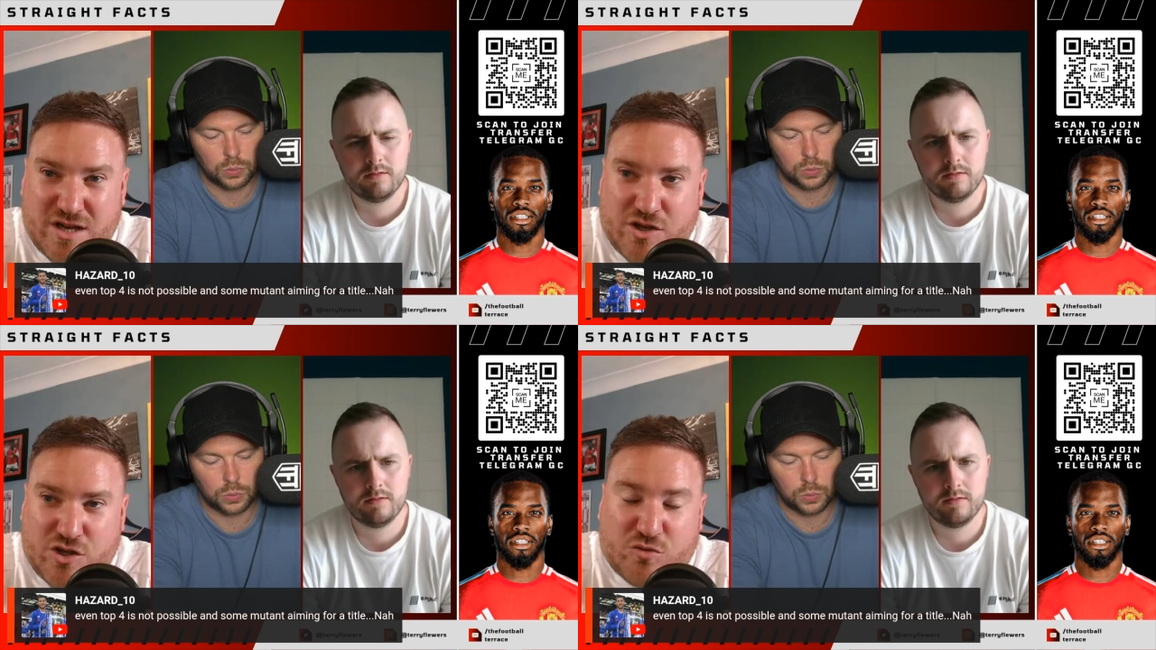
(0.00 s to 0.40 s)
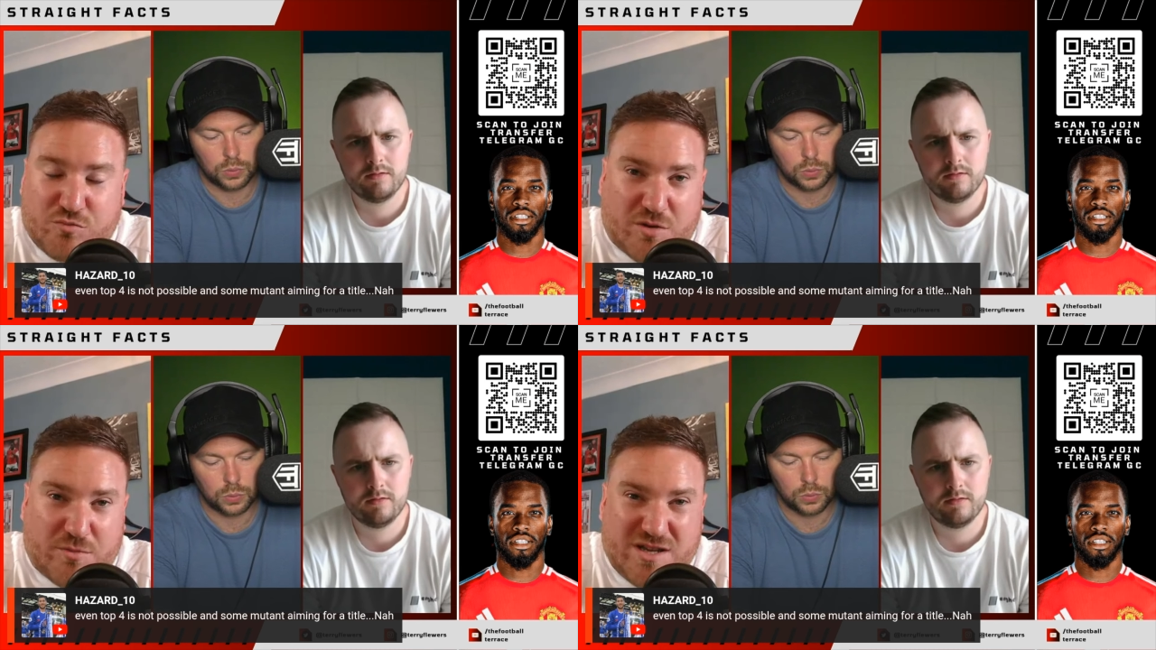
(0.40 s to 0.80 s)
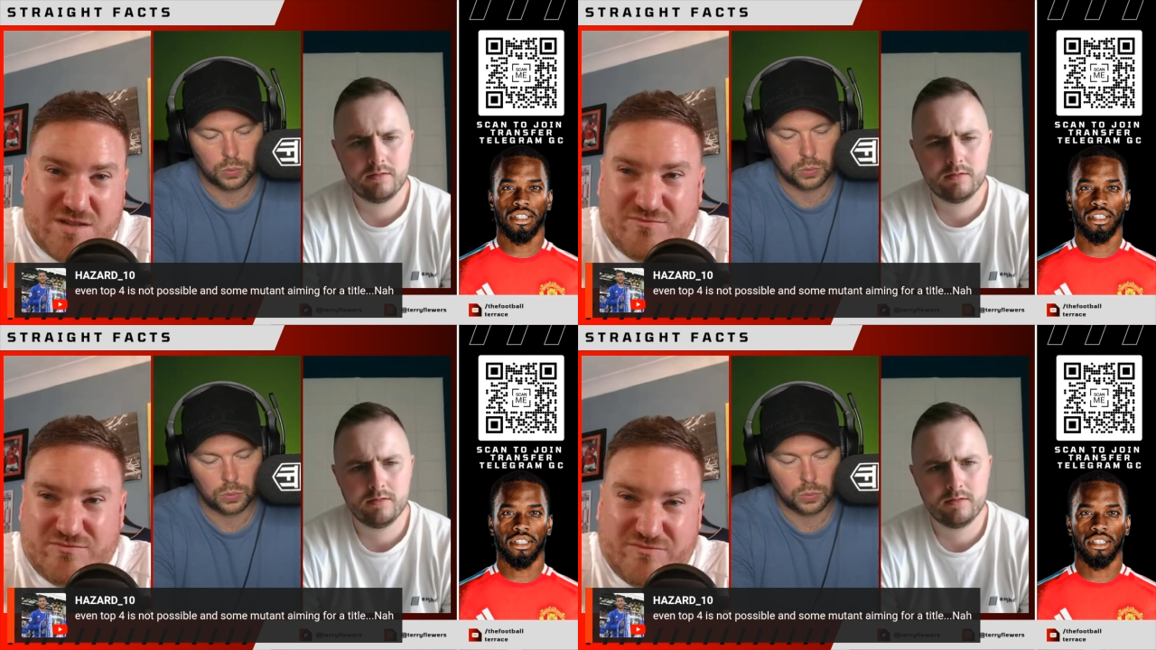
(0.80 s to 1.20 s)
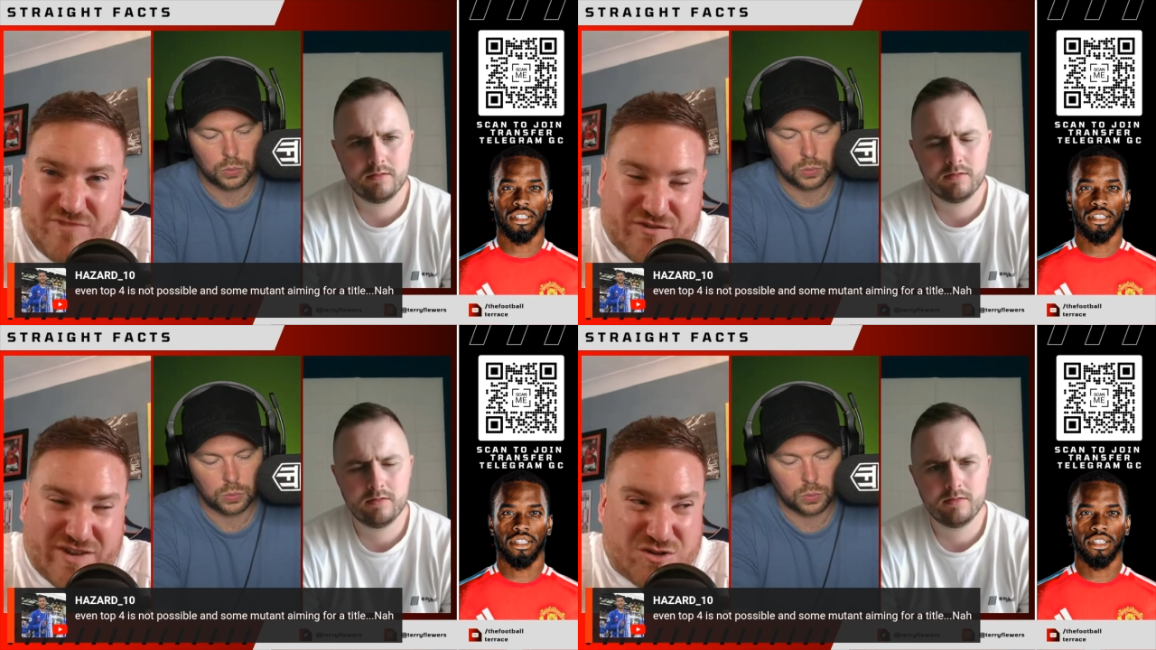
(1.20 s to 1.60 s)
Speaker 1: You could probably
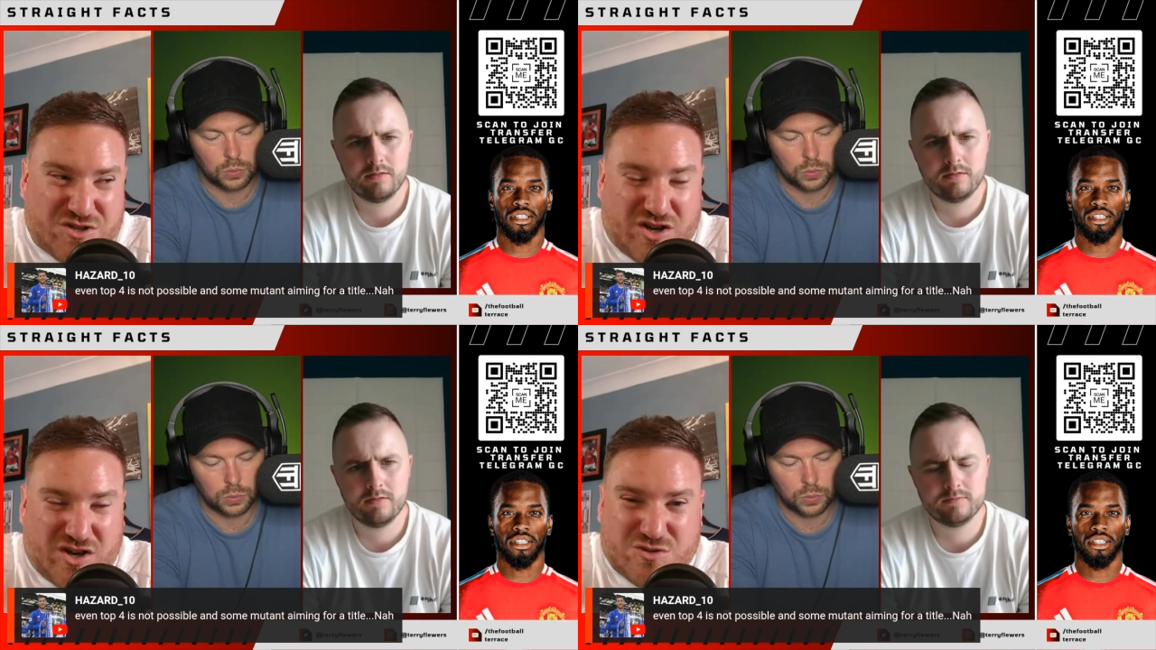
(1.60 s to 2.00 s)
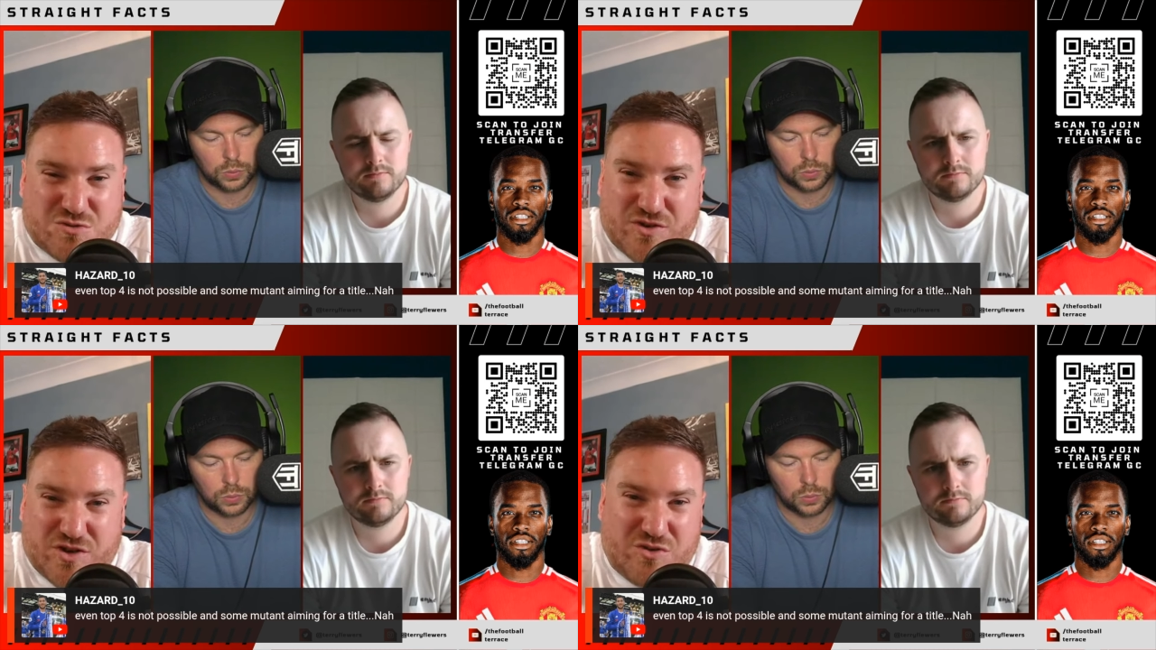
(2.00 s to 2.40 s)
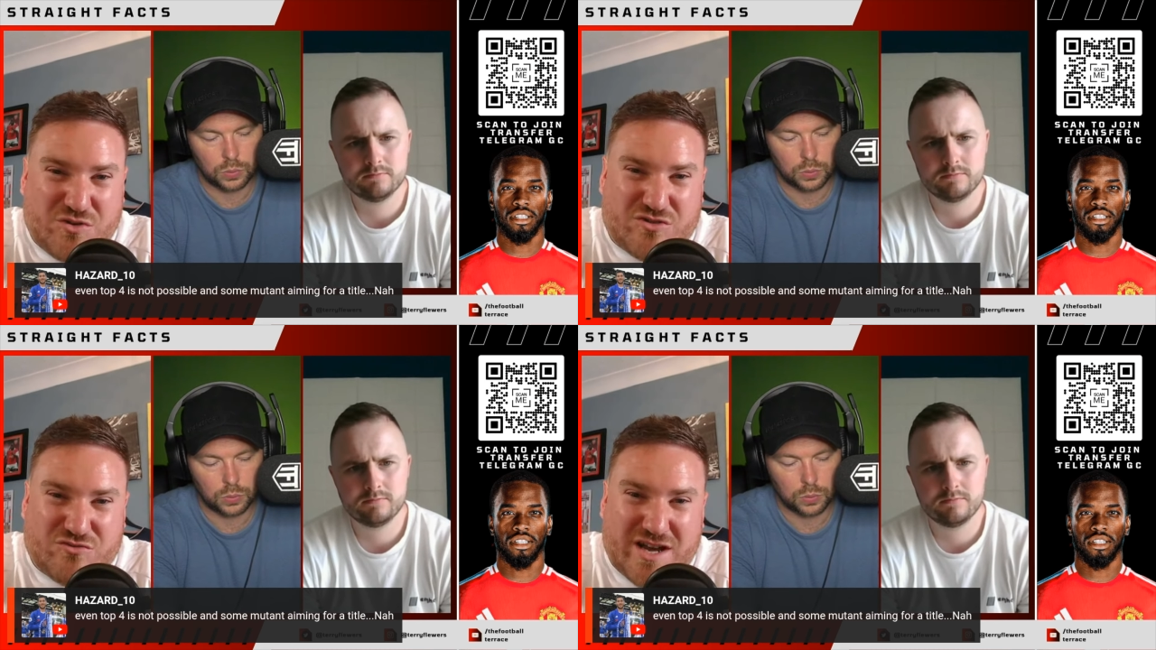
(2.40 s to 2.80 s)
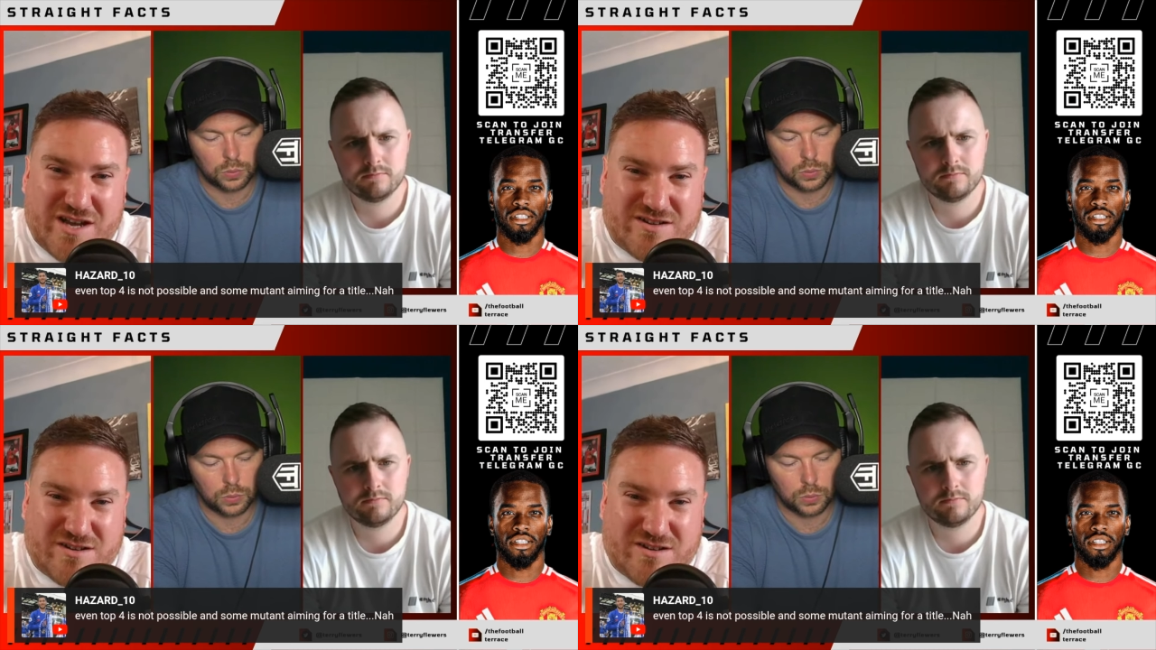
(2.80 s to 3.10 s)
vouch at Arsenal for Cucurella